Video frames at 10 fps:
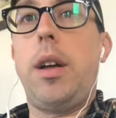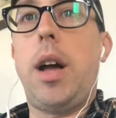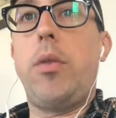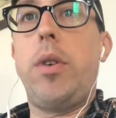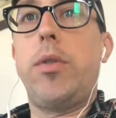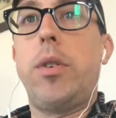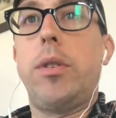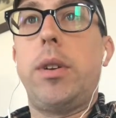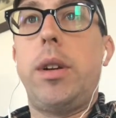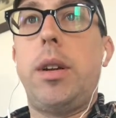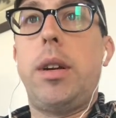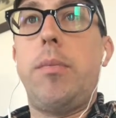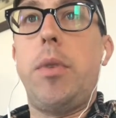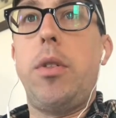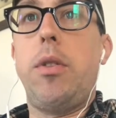However,
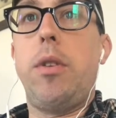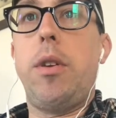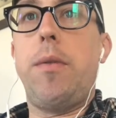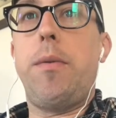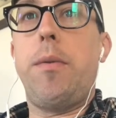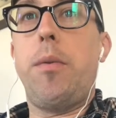if